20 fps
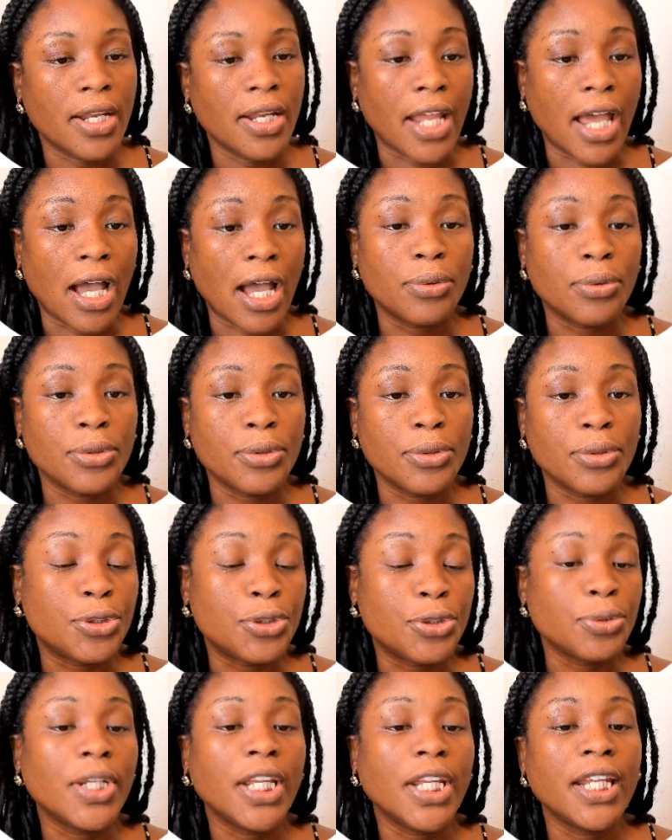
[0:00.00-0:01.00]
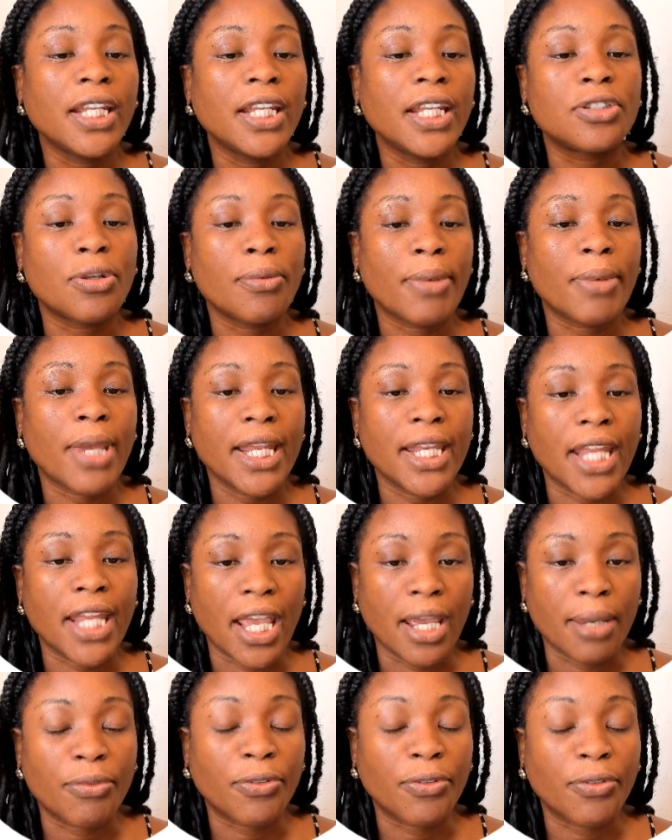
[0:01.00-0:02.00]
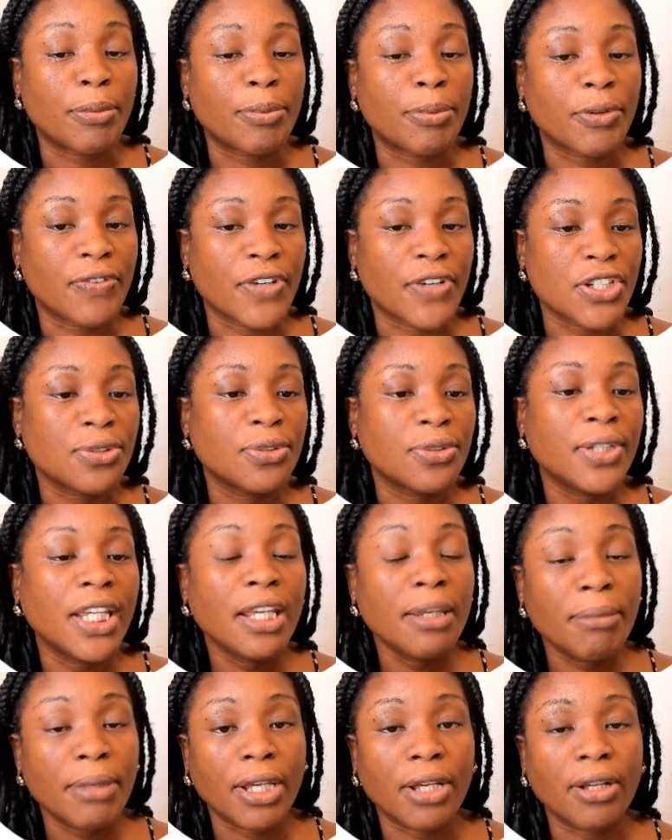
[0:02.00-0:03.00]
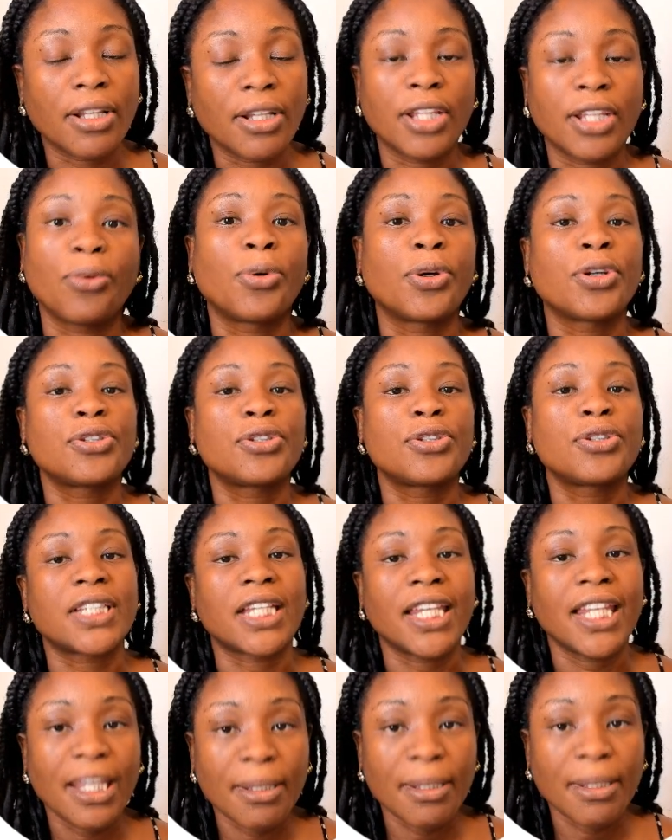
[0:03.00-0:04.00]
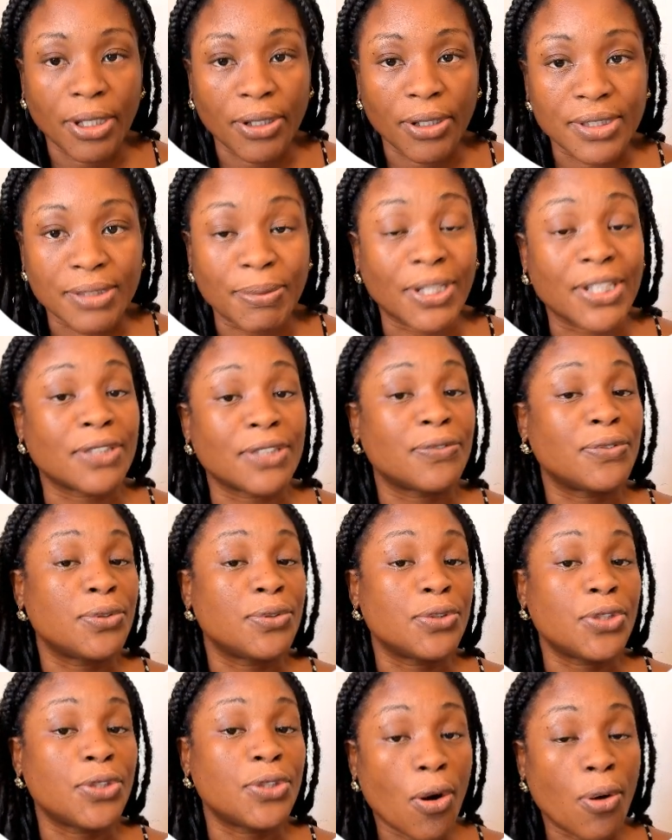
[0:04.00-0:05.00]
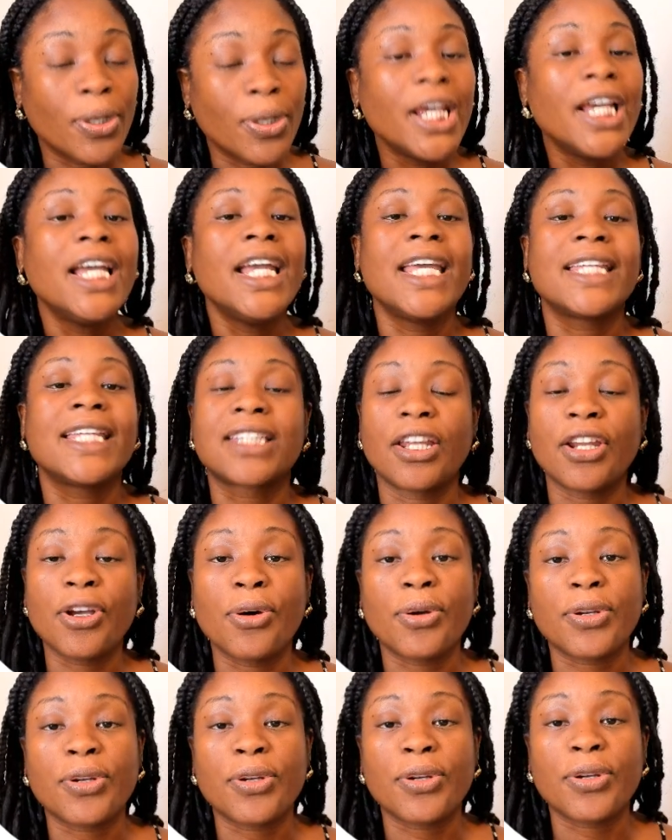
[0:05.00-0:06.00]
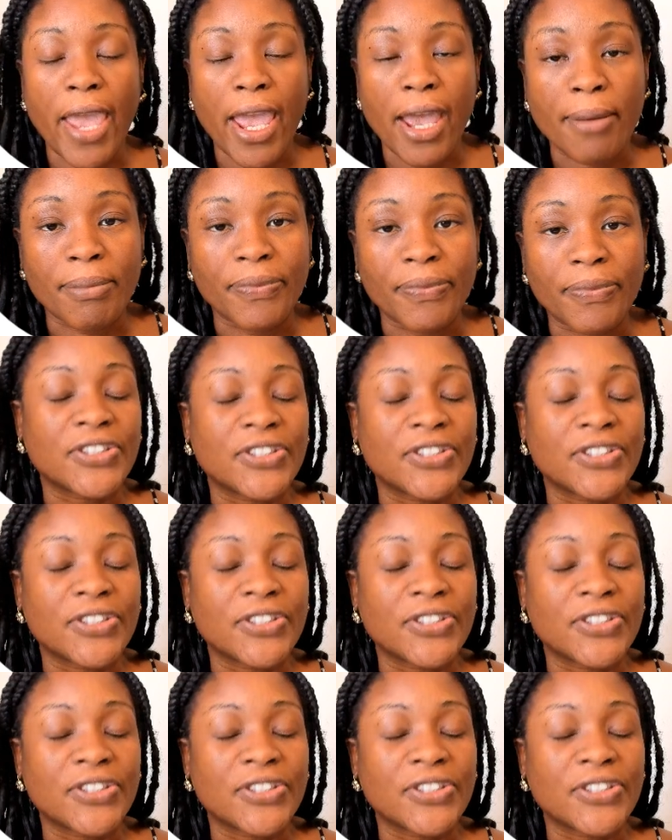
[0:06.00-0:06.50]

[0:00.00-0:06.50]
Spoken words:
Now, you do need a domain name from a professional email in order to send emails, because if you don't, it's going to go to spam.